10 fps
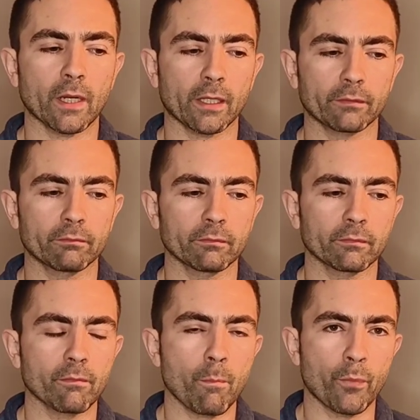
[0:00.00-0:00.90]
are
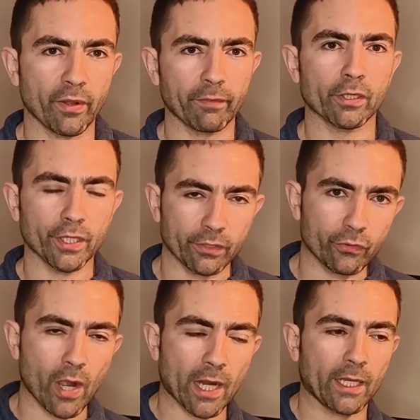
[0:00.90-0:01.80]
previously
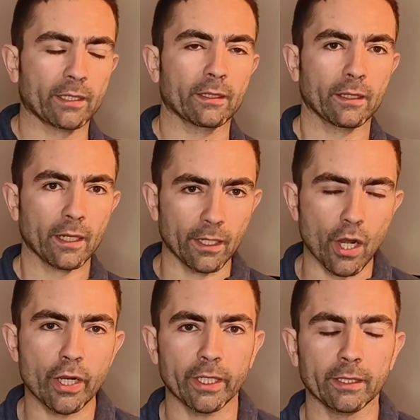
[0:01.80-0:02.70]
tracking
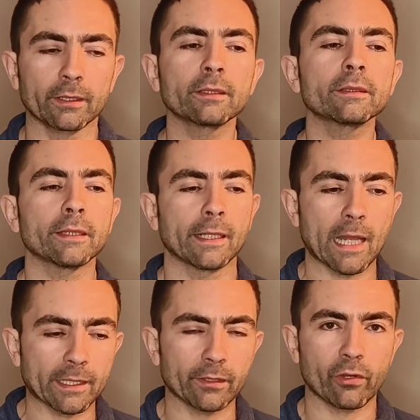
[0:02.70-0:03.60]
and learning the
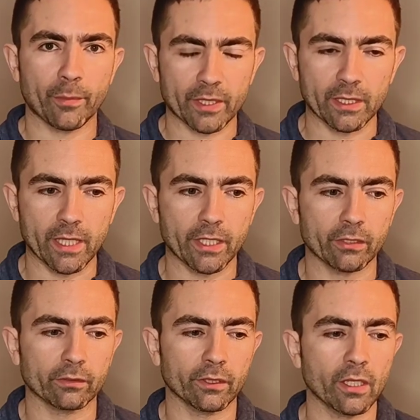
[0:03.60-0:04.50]
latent
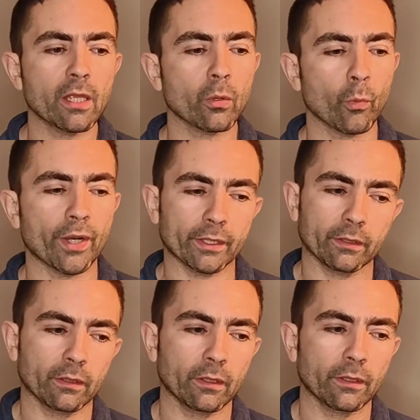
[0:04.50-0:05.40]
representation.
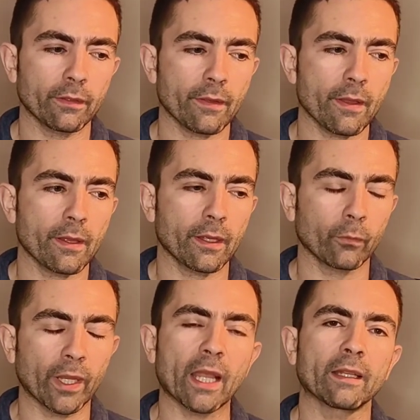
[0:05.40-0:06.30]

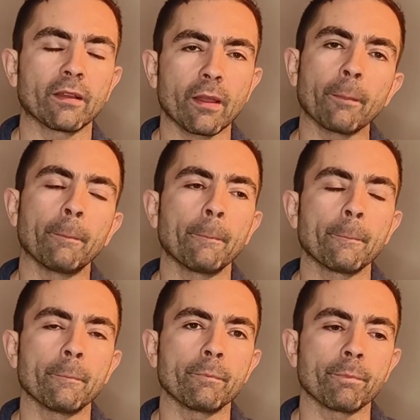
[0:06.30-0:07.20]
We got
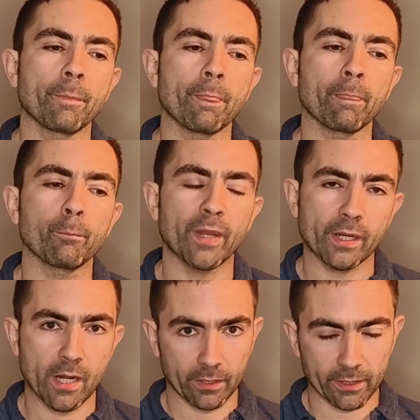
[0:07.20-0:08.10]

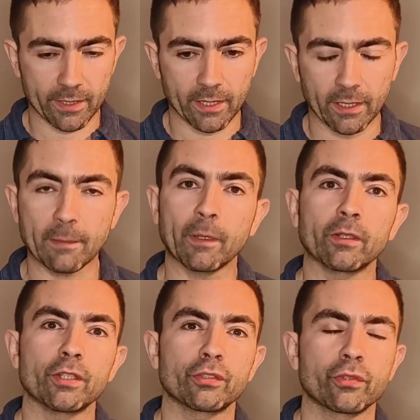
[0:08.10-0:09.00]
better understanding
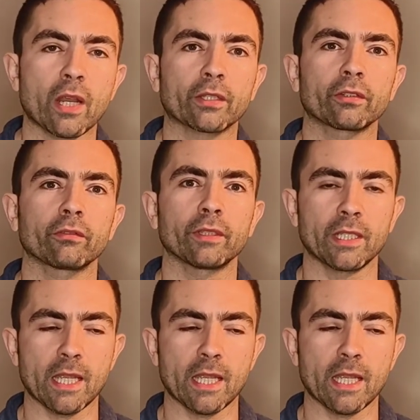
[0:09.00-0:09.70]
about the structure of the